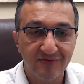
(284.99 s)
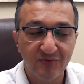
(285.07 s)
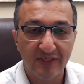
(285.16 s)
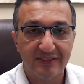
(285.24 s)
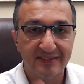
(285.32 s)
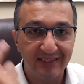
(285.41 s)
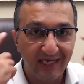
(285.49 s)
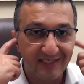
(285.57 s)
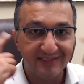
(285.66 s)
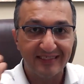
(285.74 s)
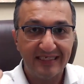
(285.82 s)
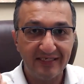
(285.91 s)
To exercise
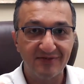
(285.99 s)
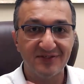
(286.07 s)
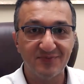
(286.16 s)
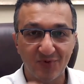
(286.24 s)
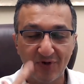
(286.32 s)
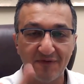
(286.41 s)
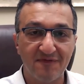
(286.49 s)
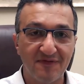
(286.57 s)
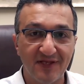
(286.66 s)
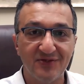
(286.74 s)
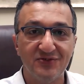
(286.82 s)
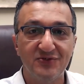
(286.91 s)
the ears more often
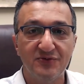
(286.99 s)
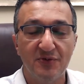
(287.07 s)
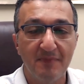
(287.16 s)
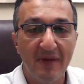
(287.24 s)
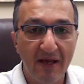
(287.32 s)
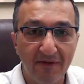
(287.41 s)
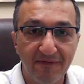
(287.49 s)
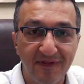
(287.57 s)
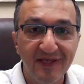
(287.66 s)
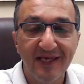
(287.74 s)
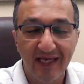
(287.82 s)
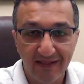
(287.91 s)
than you do your mouth,
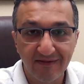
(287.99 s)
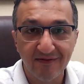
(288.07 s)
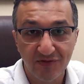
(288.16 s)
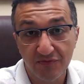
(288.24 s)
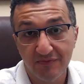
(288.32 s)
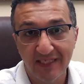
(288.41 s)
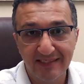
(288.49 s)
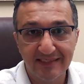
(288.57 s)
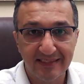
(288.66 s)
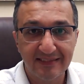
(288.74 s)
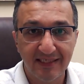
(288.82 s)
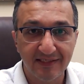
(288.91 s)
and that's a
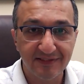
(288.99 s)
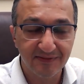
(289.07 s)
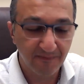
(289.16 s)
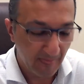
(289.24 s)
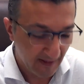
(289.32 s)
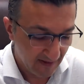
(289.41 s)
success.